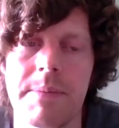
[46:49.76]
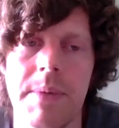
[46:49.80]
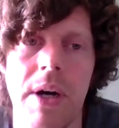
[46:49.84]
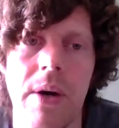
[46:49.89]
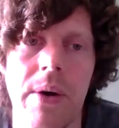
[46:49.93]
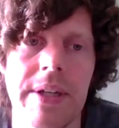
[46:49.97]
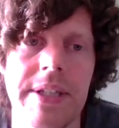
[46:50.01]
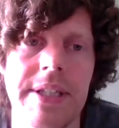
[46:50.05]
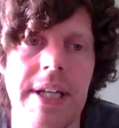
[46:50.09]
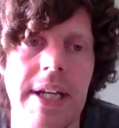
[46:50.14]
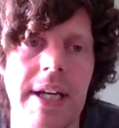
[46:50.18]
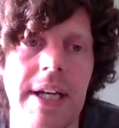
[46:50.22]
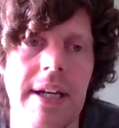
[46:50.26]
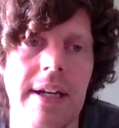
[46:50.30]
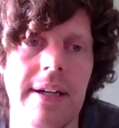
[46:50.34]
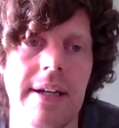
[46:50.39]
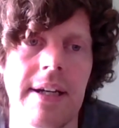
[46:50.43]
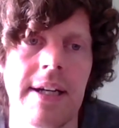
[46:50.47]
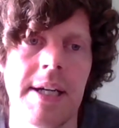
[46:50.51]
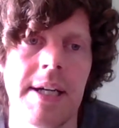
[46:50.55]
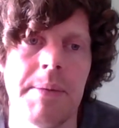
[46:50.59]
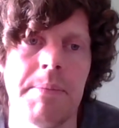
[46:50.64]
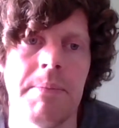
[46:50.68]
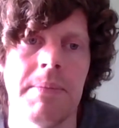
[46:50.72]
Moen. Yeah,
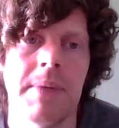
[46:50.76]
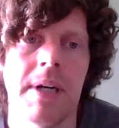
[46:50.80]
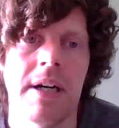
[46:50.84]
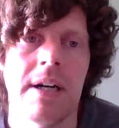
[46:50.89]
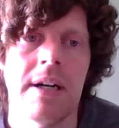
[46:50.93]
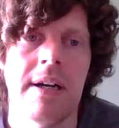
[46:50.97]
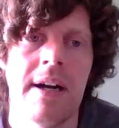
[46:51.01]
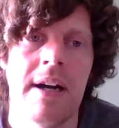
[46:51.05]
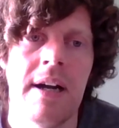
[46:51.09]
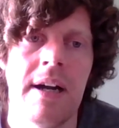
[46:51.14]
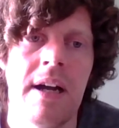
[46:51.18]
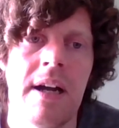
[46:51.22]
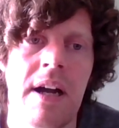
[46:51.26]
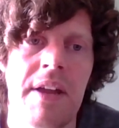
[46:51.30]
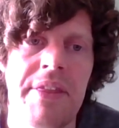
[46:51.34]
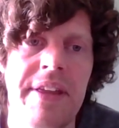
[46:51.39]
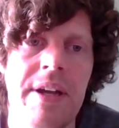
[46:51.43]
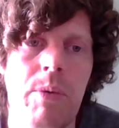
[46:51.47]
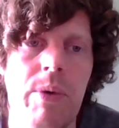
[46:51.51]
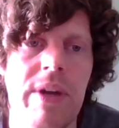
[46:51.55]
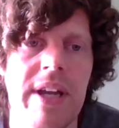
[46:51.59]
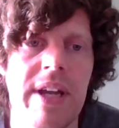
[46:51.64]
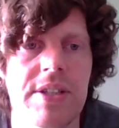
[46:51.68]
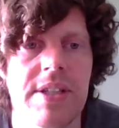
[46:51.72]
um, I, I,
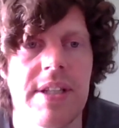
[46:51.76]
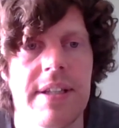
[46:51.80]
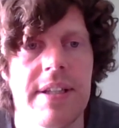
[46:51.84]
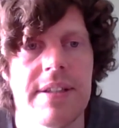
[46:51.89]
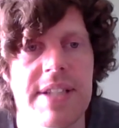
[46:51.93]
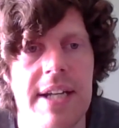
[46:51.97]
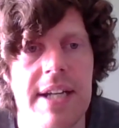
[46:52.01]
think we actually